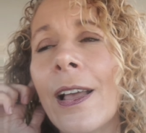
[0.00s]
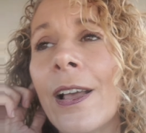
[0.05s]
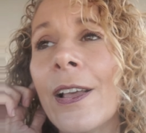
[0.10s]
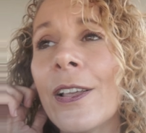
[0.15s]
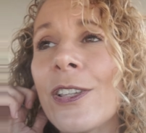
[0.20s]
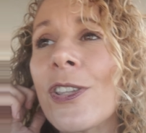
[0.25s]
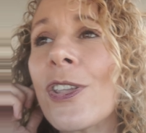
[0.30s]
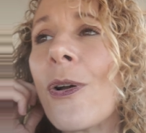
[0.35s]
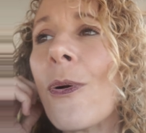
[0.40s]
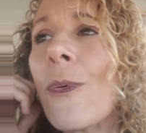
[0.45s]

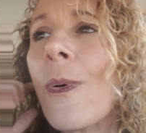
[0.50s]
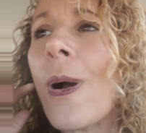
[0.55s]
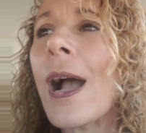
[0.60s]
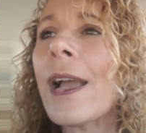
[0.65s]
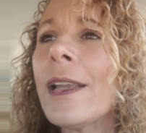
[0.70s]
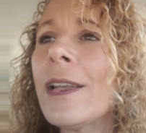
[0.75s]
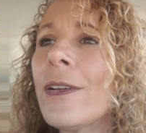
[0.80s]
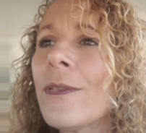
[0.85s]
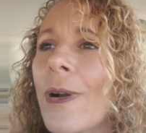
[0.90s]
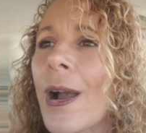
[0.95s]
So
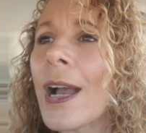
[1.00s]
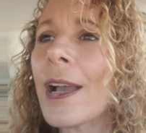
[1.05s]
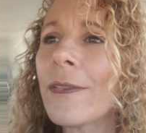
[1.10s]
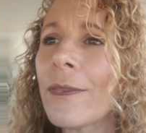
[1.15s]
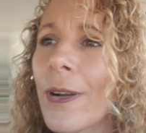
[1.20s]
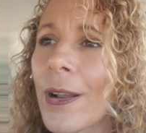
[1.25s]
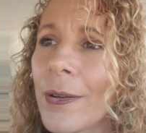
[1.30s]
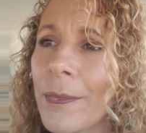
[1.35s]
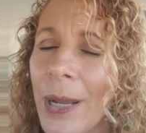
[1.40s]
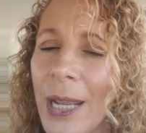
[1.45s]
why do I
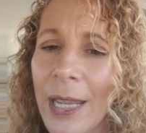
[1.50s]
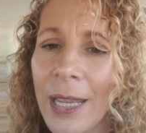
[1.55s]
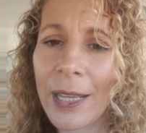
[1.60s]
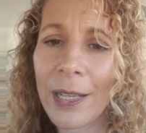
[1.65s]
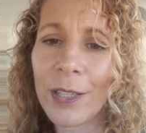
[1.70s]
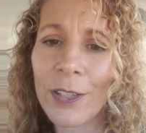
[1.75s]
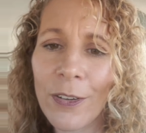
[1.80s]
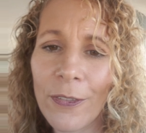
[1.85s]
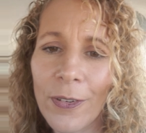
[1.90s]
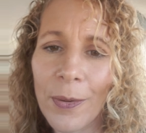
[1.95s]
run my
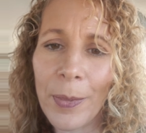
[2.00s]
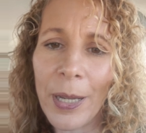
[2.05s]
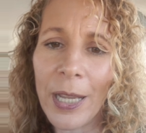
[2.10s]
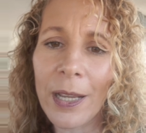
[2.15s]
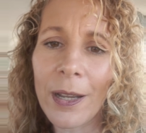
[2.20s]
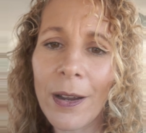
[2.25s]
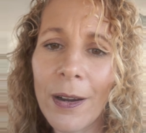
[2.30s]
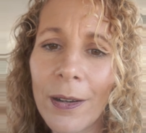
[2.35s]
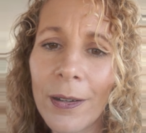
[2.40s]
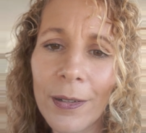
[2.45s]
hands over my
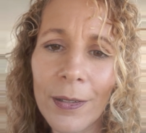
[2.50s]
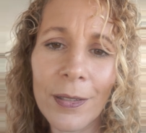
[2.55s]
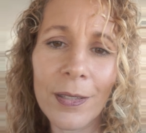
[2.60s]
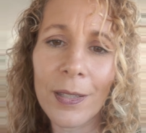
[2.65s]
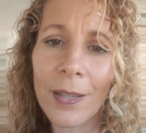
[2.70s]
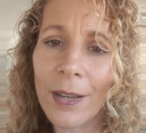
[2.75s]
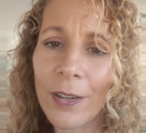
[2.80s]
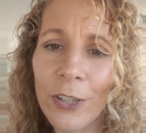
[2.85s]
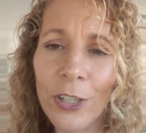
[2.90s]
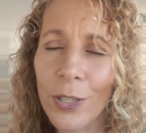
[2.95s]
card
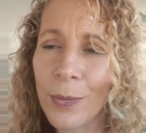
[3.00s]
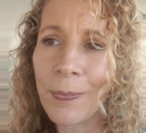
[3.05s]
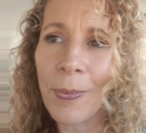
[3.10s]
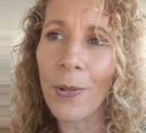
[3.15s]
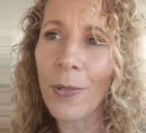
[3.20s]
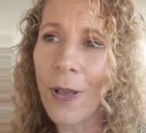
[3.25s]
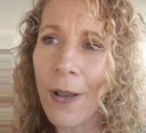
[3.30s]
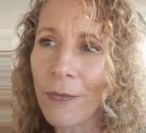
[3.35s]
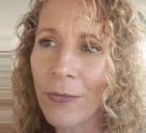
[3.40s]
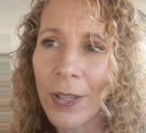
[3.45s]
instead of just
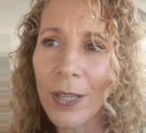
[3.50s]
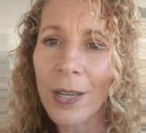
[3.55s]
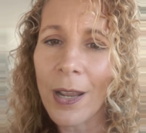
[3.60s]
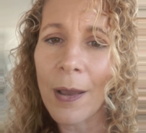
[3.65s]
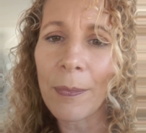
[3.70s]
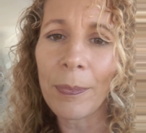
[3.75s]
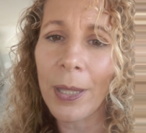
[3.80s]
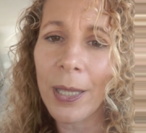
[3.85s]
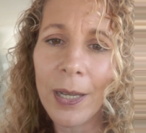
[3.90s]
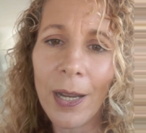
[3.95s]
pull off the
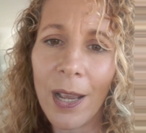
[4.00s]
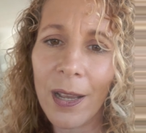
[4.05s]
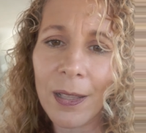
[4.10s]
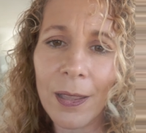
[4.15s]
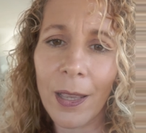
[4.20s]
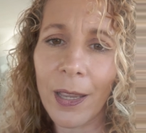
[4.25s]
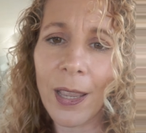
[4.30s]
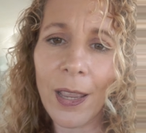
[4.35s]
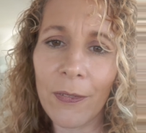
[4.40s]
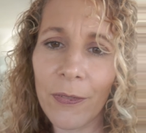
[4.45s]
top of the deck
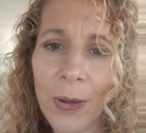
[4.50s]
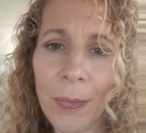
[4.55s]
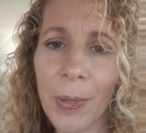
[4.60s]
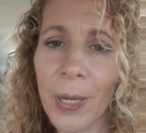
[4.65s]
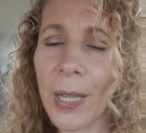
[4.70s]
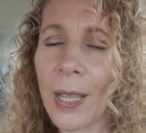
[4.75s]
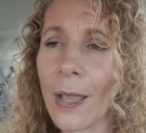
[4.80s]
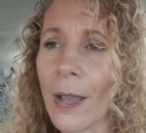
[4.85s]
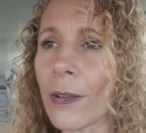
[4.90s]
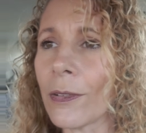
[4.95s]
like
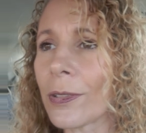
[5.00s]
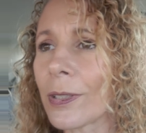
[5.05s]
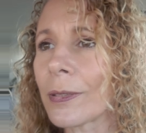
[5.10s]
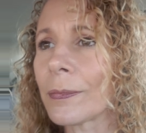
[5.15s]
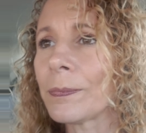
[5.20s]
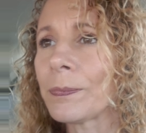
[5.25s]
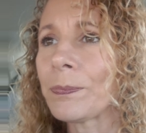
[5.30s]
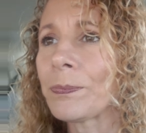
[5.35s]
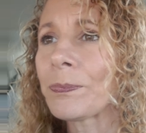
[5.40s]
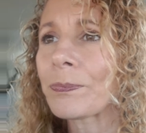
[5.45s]
everybody else?
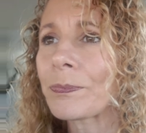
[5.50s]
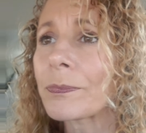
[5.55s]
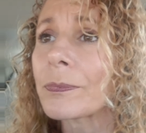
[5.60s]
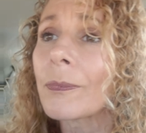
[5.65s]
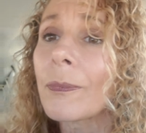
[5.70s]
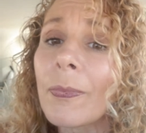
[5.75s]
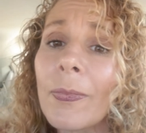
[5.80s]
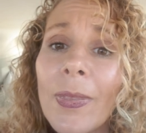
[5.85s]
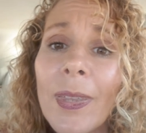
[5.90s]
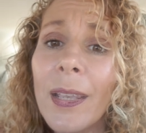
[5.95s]

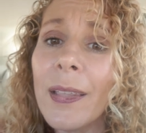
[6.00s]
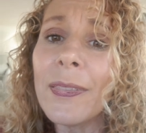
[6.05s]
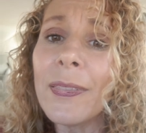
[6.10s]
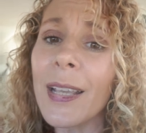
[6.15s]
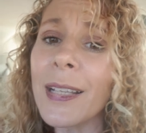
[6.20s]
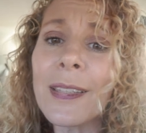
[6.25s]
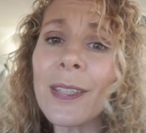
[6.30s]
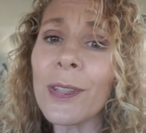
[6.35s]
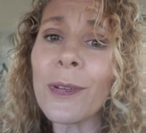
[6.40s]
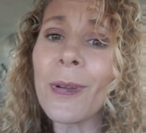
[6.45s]

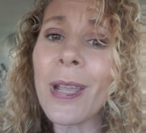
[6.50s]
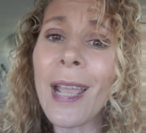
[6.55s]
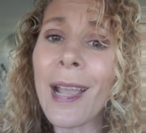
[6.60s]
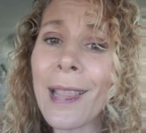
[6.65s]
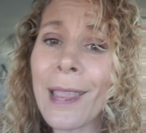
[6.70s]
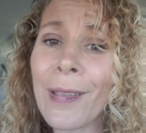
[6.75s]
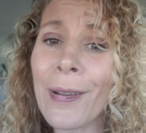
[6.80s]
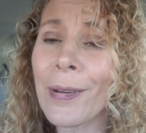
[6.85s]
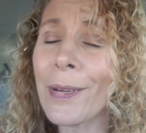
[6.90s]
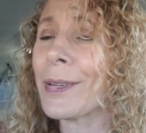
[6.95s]
That's the way I
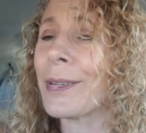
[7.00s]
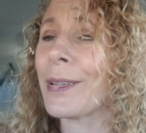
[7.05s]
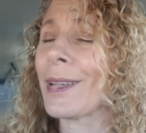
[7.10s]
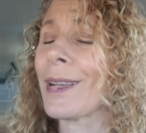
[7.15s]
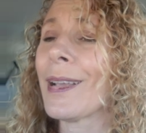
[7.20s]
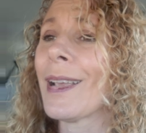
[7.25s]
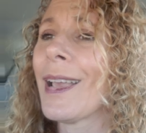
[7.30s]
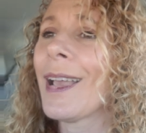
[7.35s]
learned.